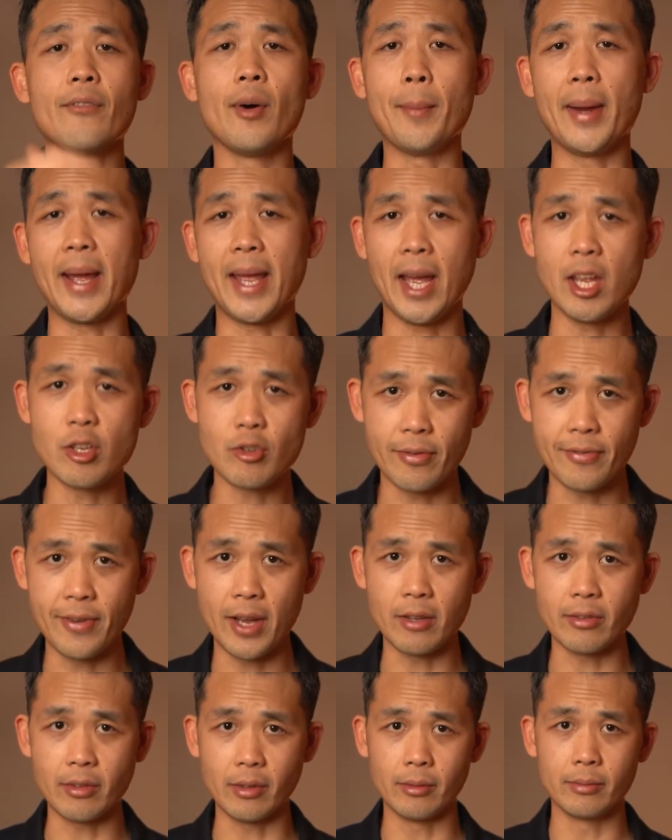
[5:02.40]
from
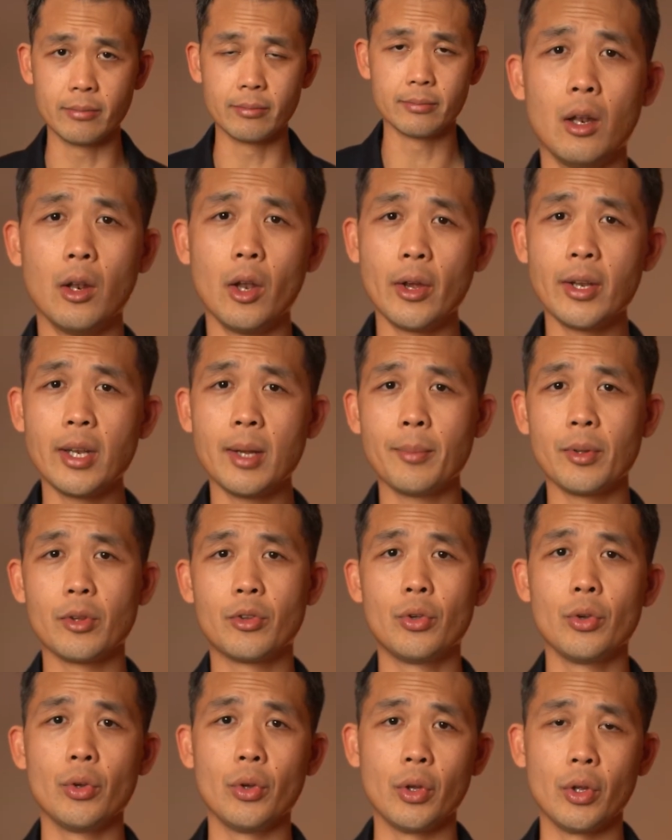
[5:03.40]
$800,000. Loan number
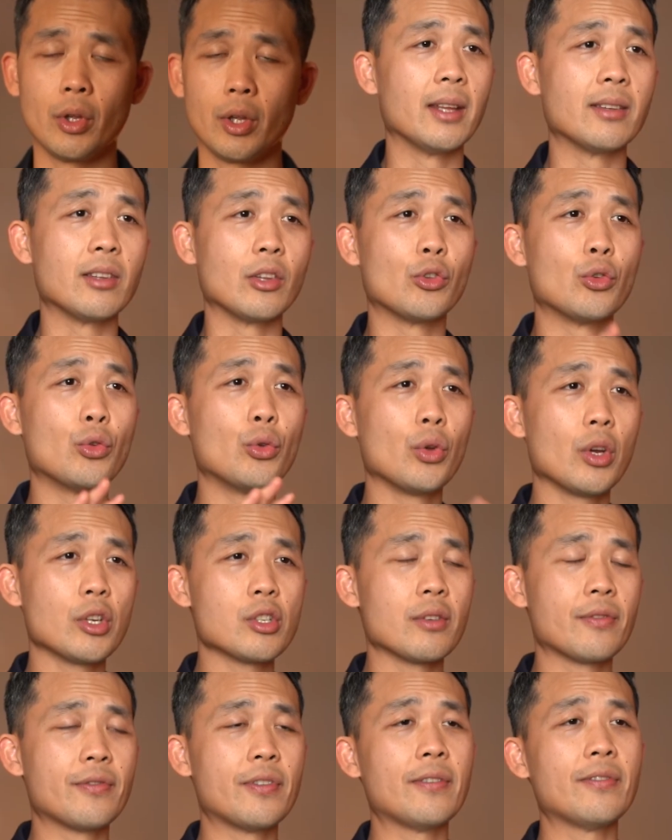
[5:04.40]
2 is a
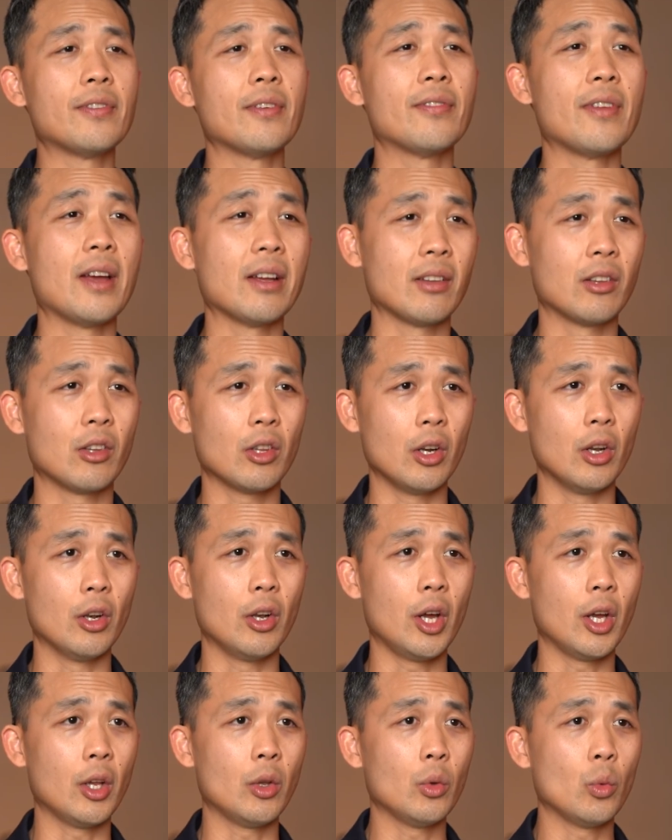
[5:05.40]
$250,000
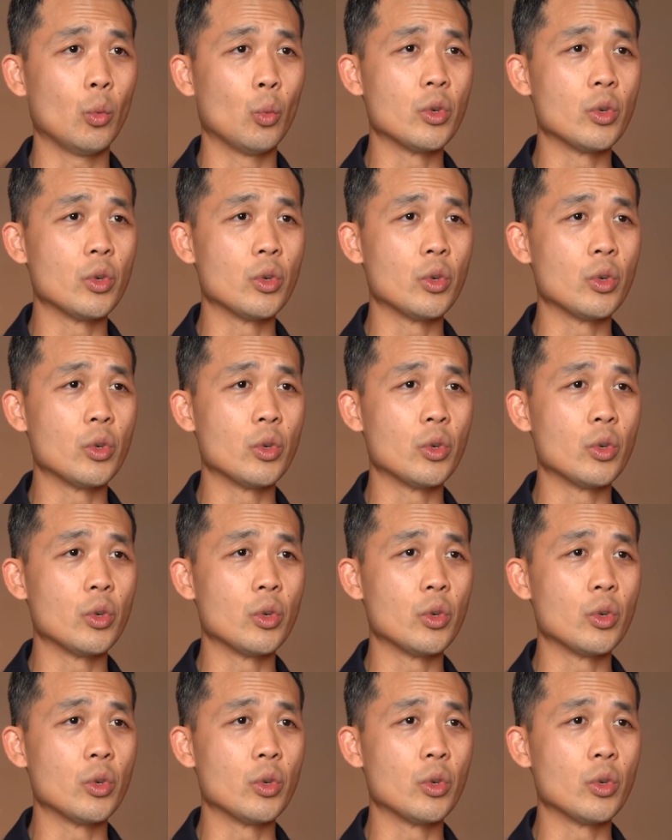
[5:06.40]
loan,